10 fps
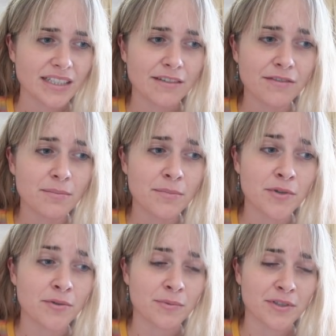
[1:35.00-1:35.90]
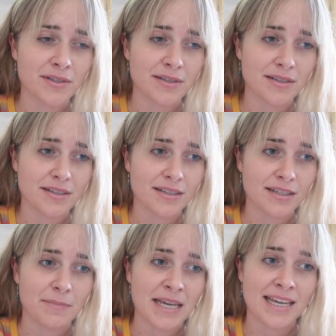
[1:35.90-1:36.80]
if the Moon was
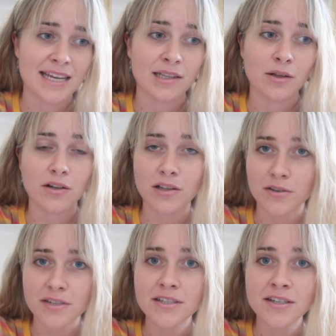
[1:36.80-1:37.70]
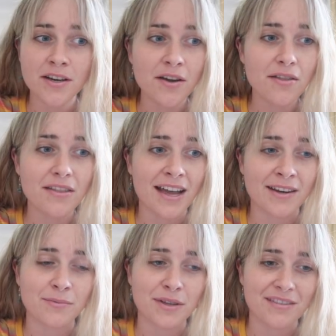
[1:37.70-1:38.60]
to be a lot closer to Earth
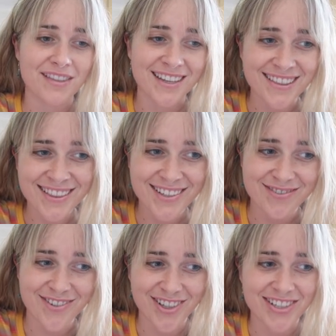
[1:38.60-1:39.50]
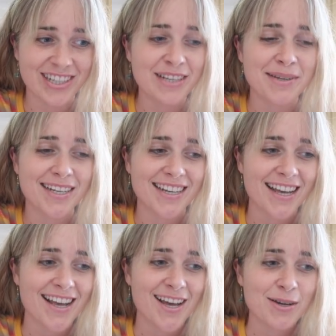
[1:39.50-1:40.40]
and within the Roche limit,
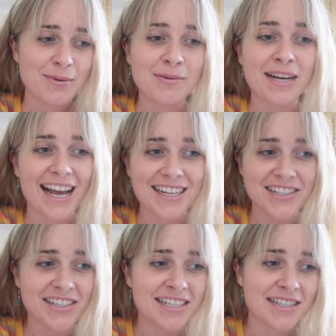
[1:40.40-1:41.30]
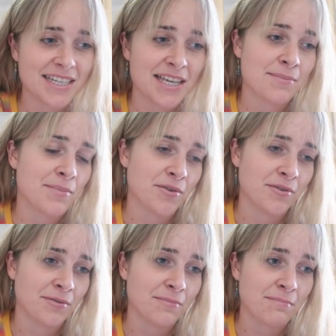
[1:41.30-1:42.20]
we would actually see the
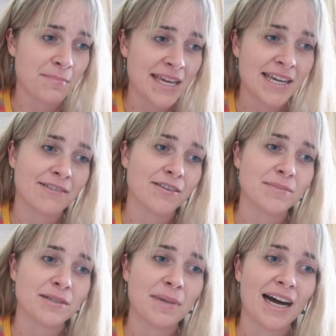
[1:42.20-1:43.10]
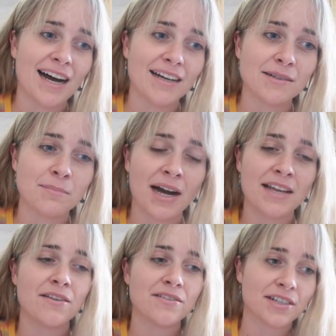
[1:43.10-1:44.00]
Moon being ripped apart
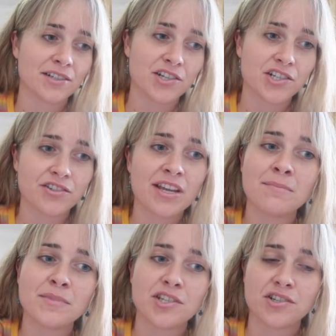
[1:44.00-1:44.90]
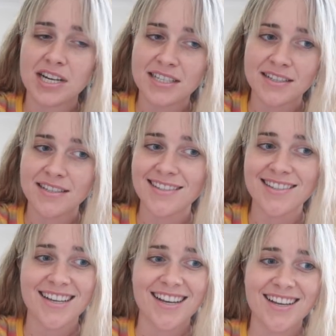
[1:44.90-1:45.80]
by those extreme
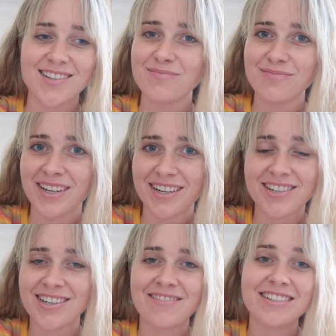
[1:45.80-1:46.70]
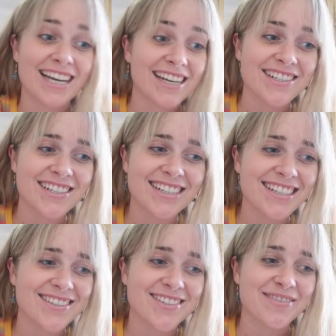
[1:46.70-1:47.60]
stresses that are
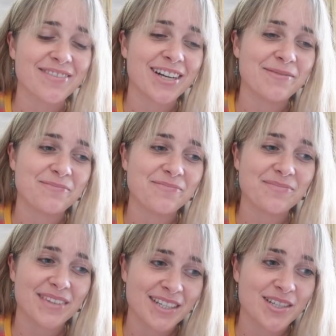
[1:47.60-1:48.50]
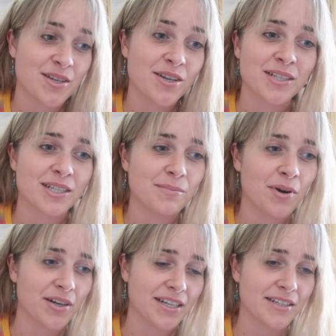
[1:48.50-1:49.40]
gravitationally sort of exerted
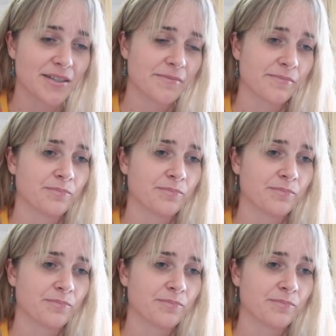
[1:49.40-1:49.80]
upon it.